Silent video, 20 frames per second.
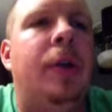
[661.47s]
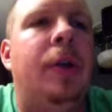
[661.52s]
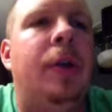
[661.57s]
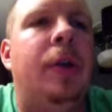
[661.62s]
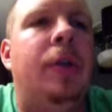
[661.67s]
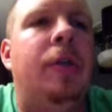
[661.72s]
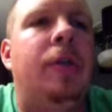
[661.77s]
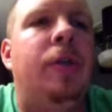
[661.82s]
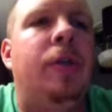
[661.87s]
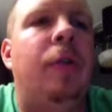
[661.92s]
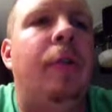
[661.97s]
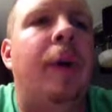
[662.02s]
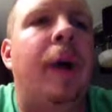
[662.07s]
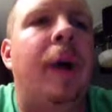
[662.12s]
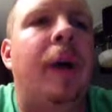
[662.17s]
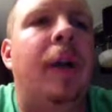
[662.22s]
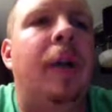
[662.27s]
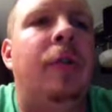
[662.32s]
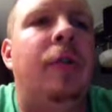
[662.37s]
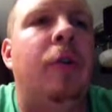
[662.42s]

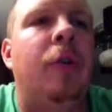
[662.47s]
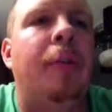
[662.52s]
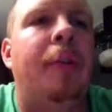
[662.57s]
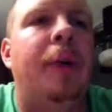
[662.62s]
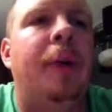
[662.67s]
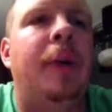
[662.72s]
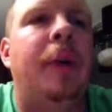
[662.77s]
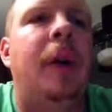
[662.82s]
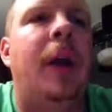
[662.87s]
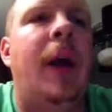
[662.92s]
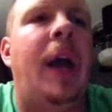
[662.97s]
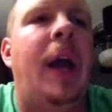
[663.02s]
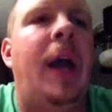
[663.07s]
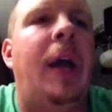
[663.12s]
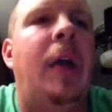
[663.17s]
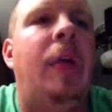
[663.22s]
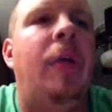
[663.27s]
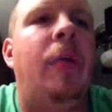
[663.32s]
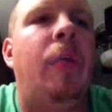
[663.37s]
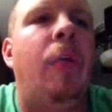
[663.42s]
stomata is open,
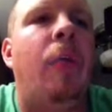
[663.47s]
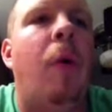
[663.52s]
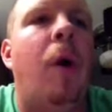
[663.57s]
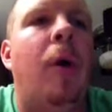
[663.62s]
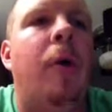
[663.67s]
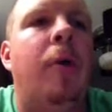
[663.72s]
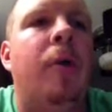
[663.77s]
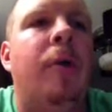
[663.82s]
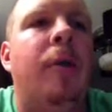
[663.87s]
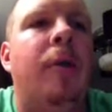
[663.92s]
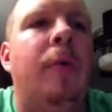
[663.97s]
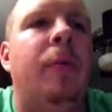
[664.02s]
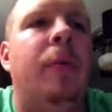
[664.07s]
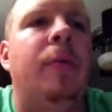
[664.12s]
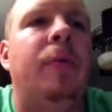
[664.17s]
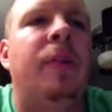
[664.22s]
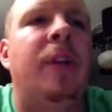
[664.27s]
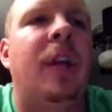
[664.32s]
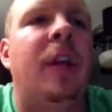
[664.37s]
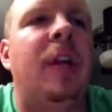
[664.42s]
and water that
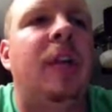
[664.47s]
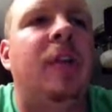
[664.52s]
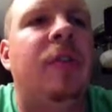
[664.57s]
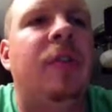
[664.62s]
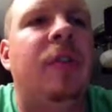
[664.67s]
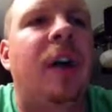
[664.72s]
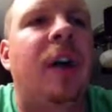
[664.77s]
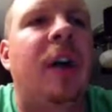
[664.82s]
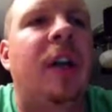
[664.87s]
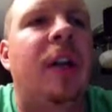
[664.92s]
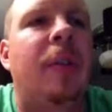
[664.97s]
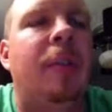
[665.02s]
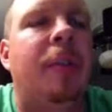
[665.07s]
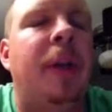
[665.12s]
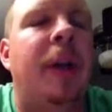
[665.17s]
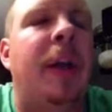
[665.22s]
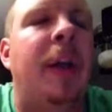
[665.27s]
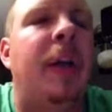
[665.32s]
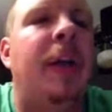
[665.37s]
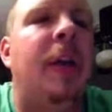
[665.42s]
was inside the
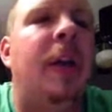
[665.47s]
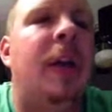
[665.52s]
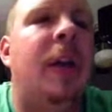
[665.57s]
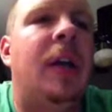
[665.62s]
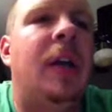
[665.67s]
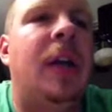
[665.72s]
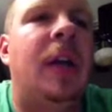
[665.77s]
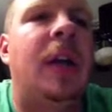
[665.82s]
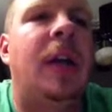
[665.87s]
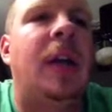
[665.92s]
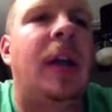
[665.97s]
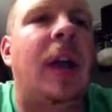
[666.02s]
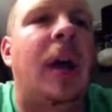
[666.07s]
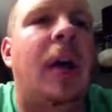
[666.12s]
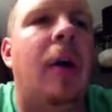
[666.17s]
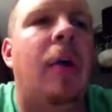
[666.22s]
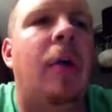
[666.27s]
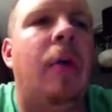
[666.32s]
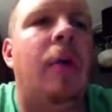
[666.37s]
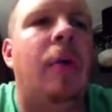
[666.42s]
plant can
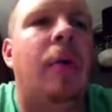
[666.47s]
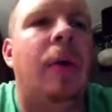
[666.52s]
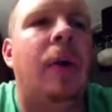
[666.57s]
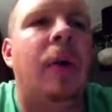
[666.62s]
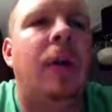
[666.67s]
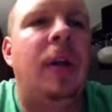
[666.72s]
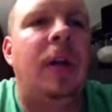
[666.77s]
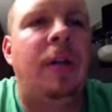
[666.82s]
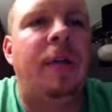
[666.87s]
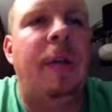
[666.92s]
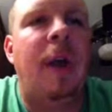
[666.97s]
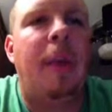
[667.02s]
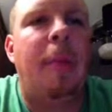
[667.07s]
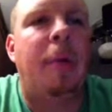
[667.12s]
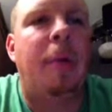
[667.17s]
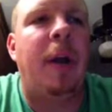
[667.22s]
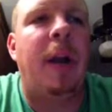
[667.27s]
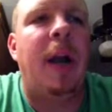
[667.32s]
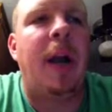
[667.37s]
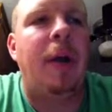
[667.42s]
now
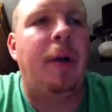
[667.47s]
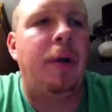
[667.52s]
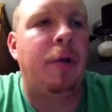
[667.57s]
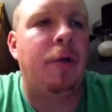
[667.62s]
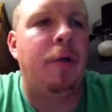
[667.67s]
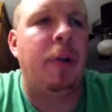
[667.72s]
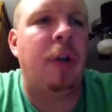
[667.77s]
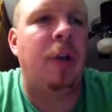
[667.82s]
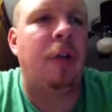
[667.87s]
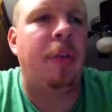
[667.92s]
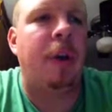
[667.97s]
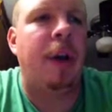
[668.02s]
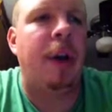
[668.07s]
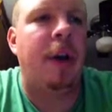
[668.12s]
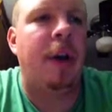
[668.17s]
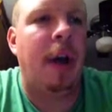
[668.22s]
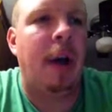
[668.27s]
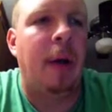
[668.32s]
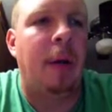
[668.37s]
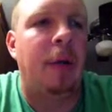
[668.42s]
evaporate out or
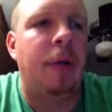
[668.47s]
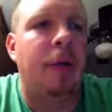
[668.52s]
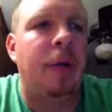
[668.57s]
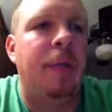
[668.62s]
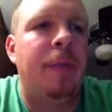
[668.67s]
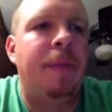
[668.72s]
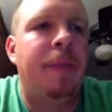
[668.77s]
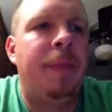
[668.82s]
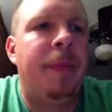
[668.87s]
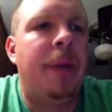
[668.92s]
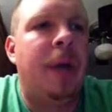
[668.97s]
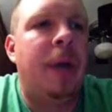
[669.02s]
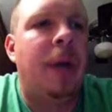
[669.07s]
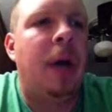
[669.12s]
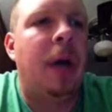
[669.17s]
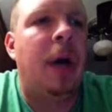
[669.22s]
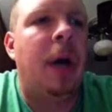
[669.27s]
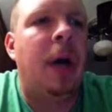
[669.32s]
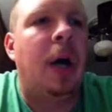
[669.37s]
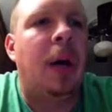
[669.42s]
transpire out.
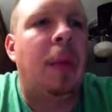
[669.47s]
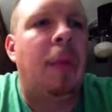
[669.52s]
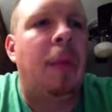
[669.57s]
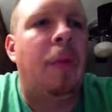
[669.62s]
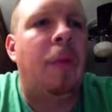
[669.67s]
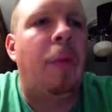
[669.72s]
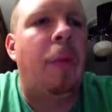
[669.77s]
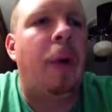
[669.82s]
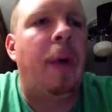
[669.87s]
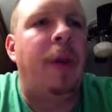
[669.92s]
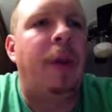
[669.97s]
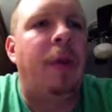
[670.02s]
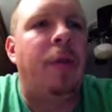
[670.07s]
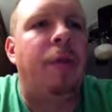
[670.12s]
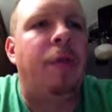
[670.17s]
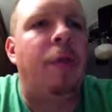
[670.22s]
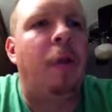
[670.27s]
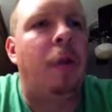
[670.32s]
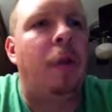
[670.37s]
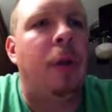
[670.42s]
When
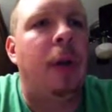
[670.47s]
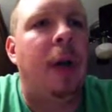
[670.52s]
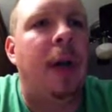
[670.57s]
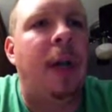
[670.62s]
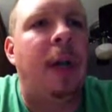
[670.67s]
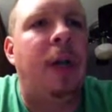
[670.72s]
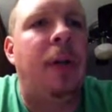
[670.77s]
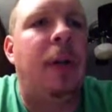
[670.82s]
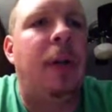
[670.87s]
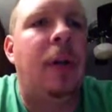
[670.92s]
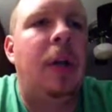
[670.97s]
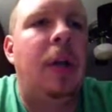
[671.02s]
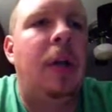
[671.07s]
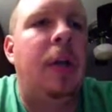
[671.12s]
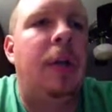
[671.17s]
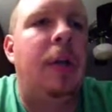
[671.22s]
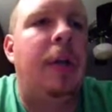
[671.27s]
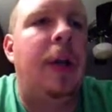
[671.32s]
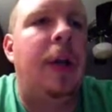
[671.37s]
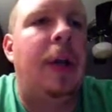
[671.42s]
there's no light,
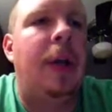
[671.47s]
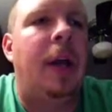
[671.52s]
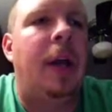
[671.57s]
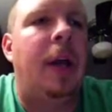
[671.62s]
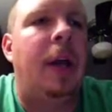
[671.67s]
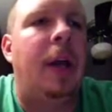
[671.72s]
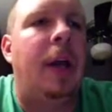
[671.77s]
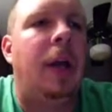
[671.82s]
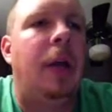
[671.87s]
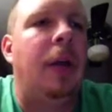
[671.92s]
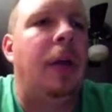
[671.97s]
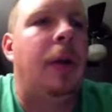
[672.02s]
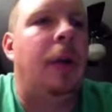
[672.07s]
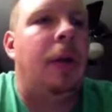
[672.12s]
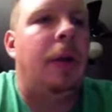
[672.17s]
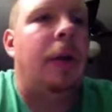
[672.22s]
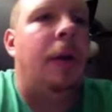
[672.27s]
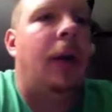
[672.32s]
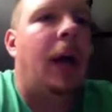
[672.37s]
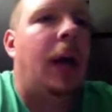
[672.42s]
then
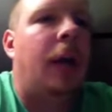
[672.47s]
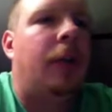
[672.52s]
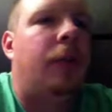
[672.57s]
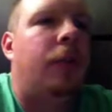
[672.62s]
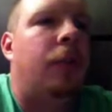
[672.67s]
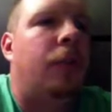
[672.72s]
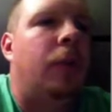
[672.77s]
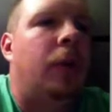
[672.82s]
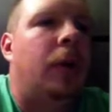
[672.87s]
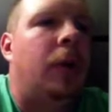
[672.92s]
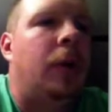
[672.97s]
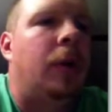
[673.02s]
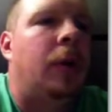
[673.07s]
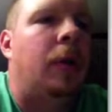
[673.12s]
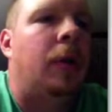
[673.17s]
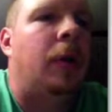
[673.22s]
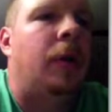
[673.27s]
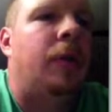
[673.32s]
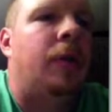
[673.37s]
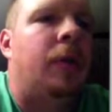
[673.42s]
that's what
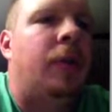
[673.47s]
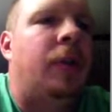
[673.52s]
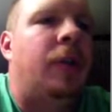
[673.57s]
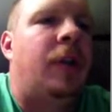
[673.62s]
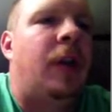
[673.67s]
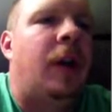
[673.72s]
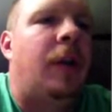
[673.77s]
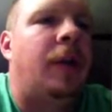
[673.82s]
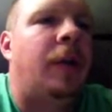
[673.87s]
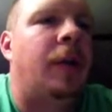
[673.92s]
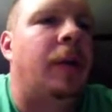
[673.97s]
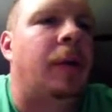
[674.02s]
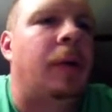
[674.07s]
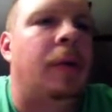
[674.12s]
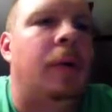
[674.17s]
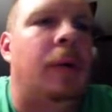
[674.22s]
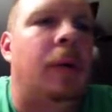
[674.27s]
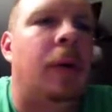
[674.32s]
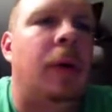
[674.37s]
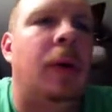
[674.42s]
this is down here.
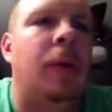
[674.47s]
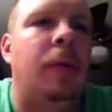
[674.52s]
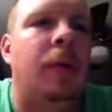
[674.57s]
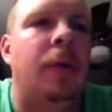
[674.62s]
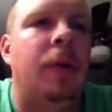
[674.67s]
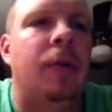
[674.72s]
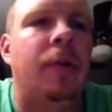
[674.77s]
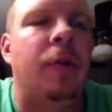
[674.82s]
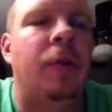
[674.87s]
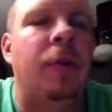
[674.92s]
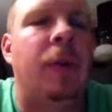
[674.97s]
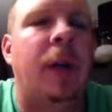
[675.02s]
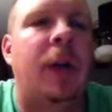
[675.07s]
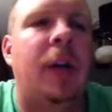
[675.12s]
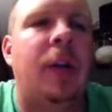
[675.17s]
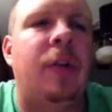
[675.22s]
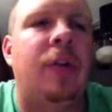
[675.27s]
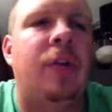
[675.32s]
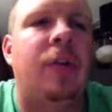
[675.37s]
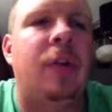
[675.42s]
All right. When there's no
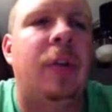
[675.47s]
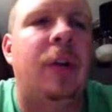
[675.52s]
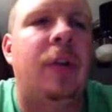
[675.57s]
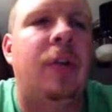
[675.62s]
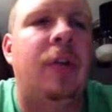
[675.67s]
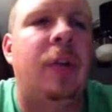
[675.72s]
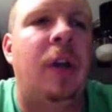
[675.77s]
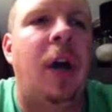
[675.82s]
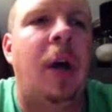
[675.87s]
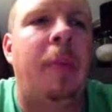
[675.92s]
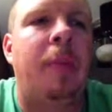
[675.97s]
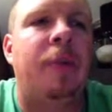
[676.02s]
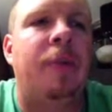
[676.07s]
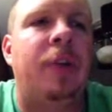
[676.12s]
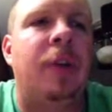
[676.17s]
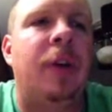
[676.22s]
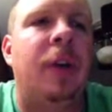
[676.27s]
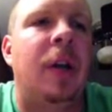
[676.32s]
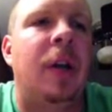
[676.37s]
light, it's the opposite.